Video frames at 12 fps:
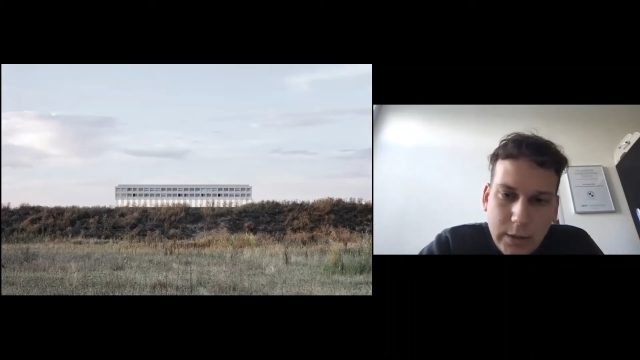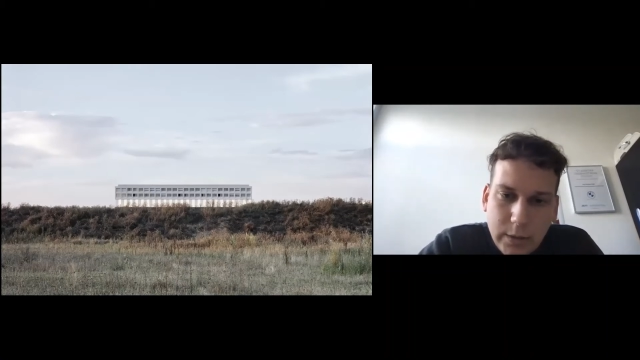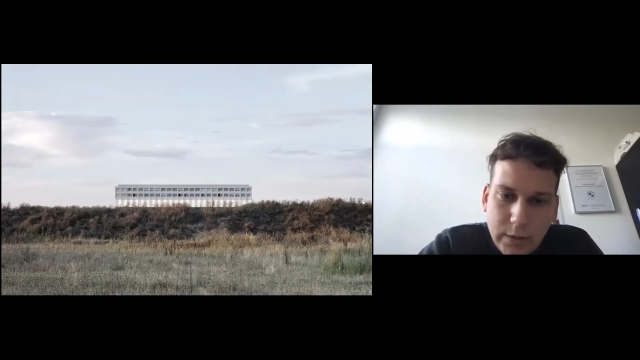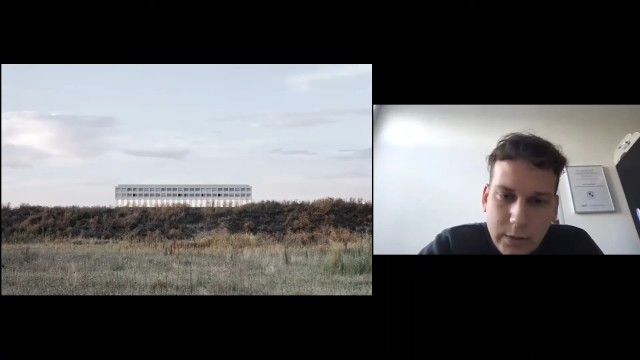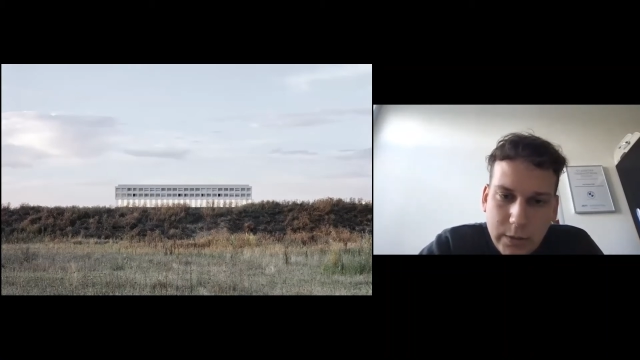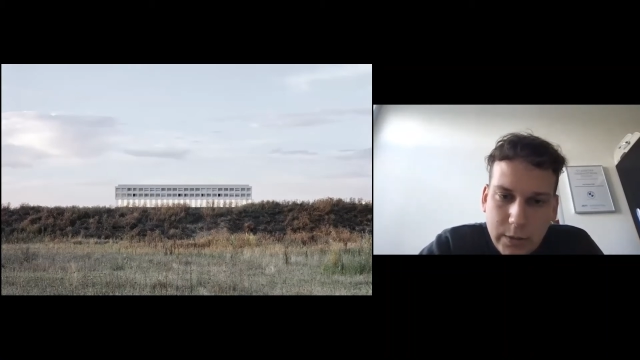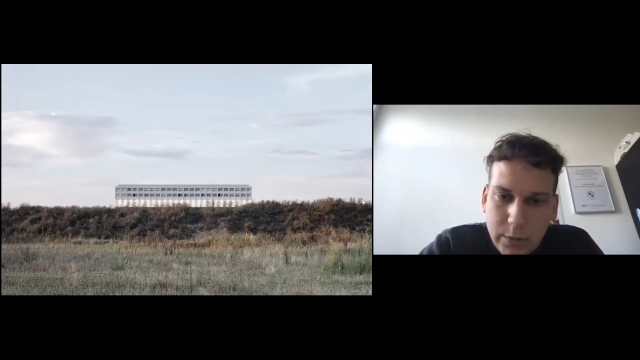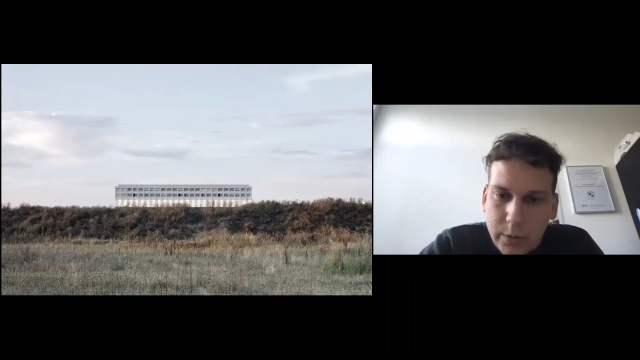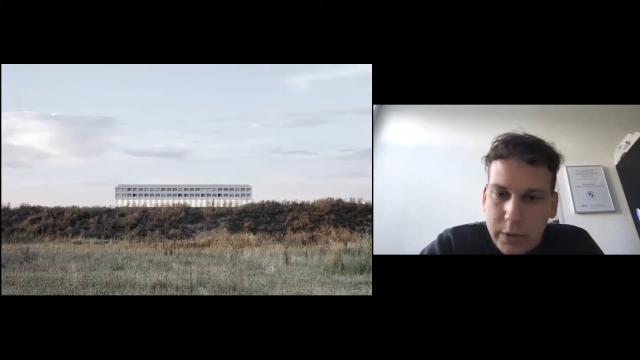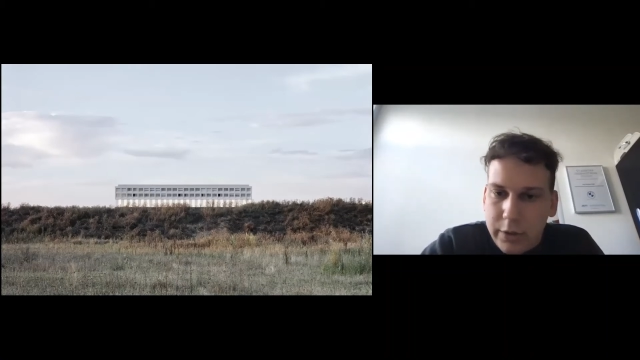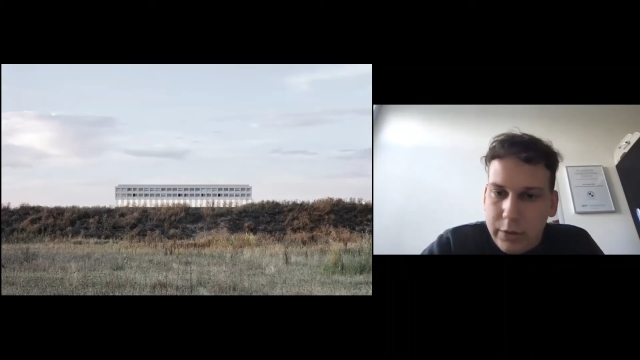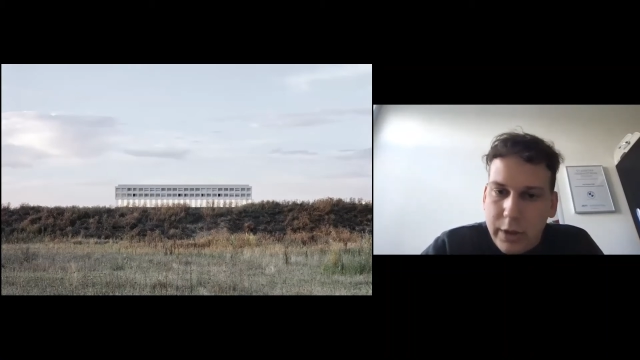So
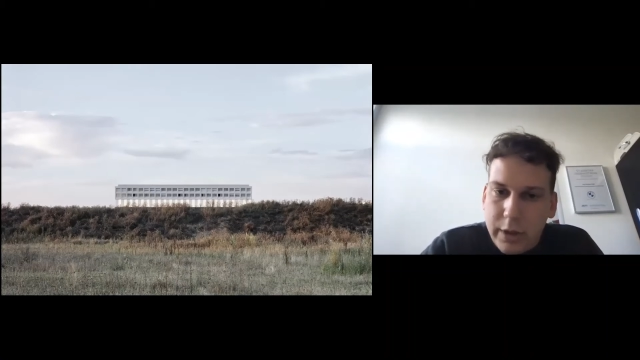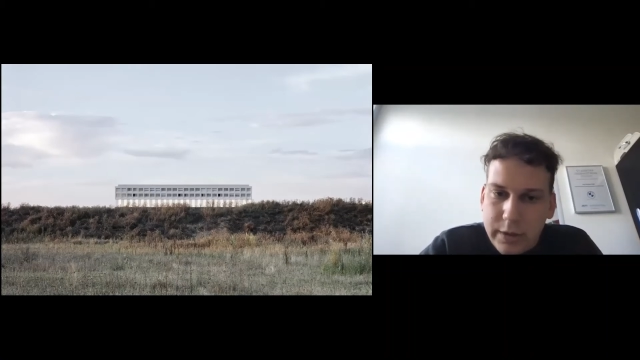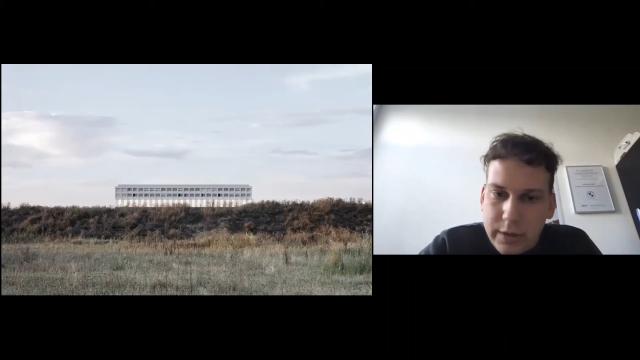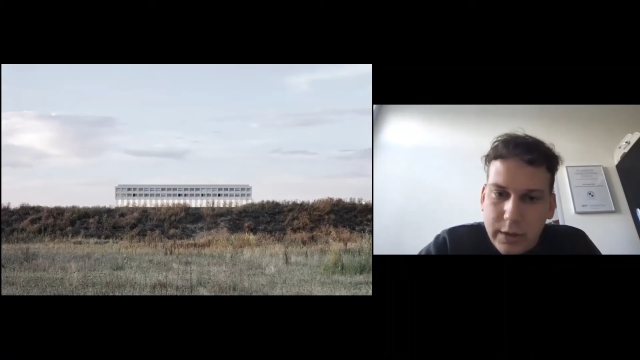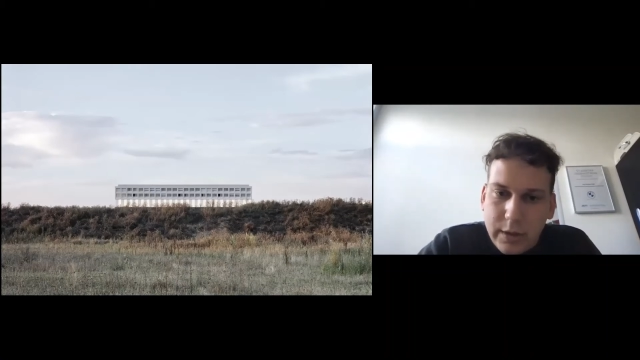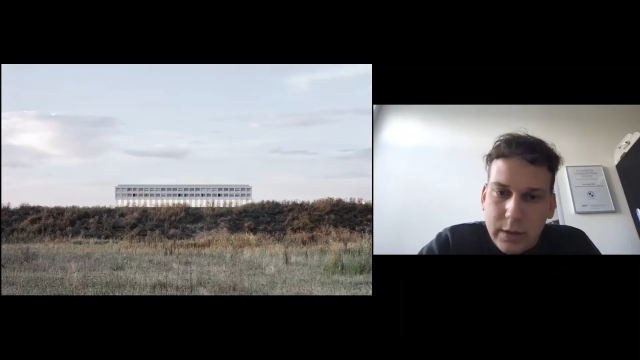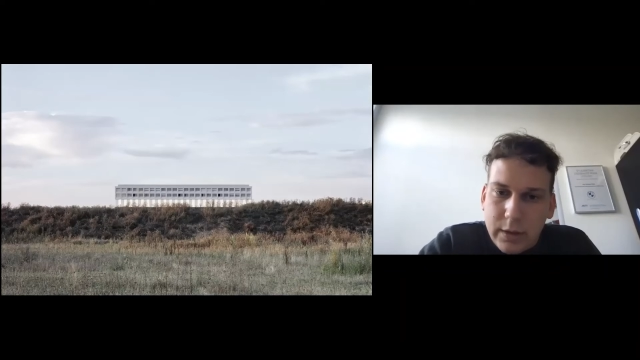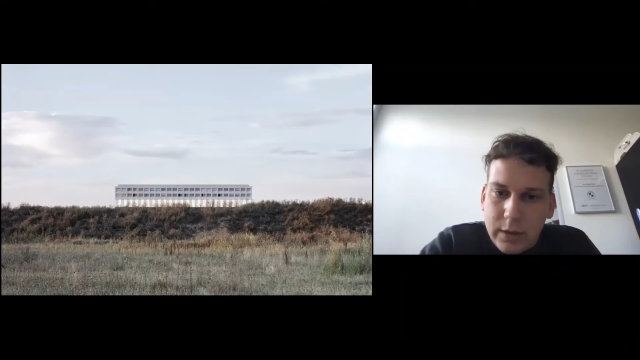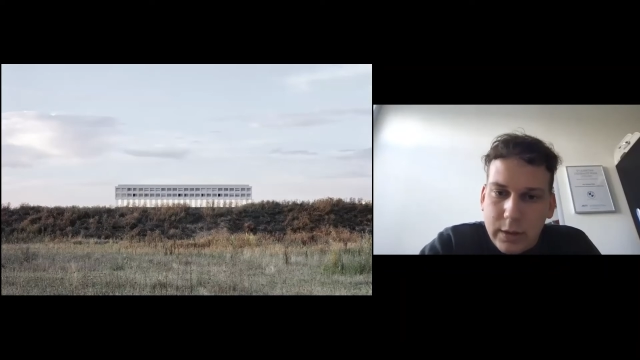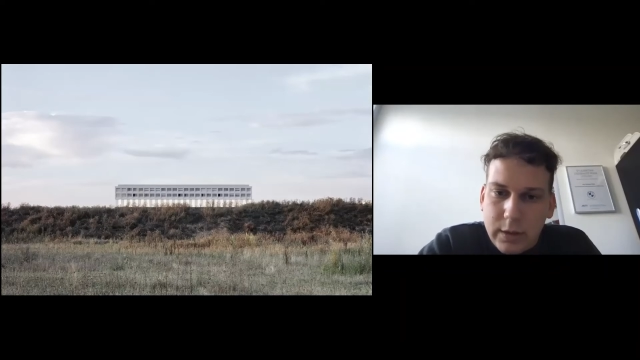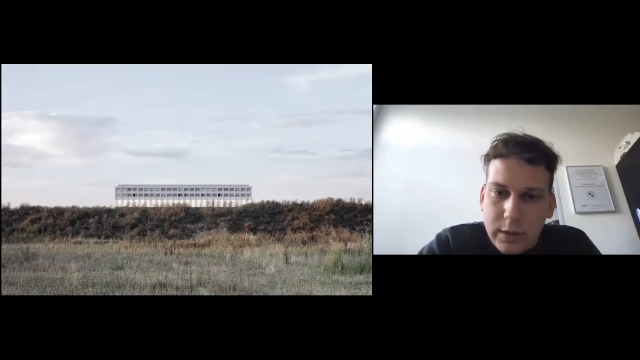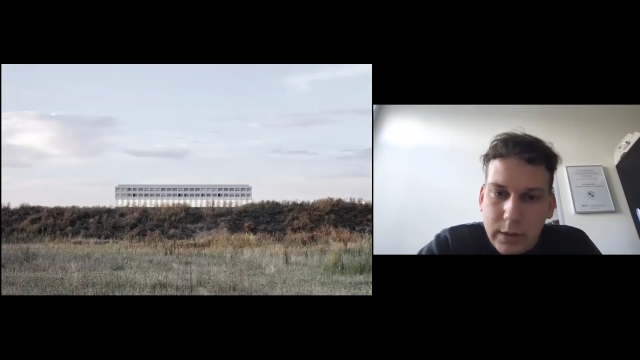here you can see
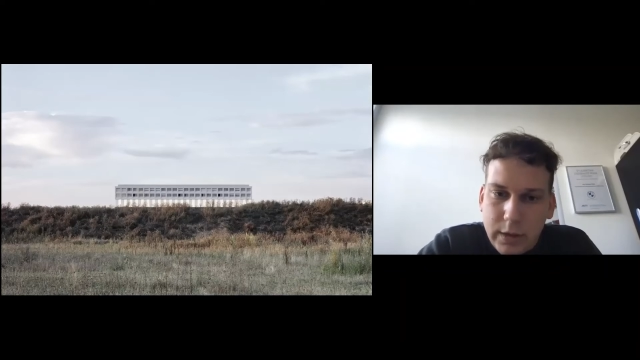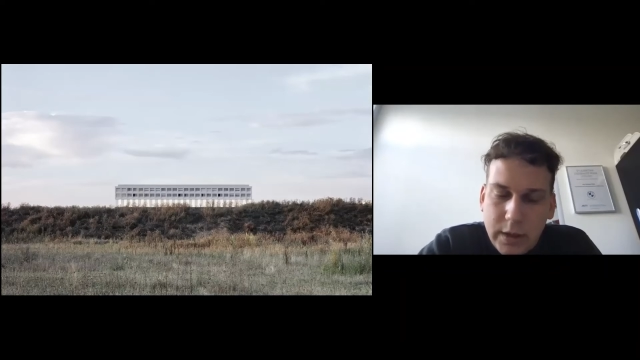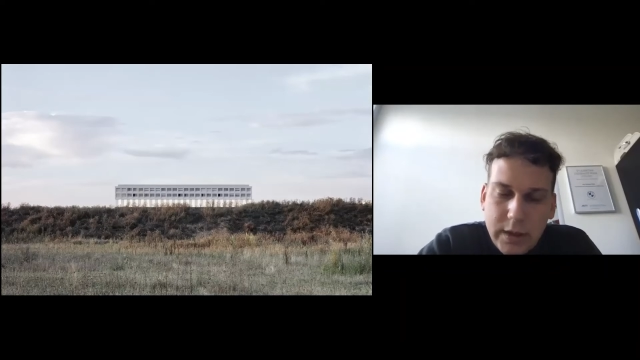the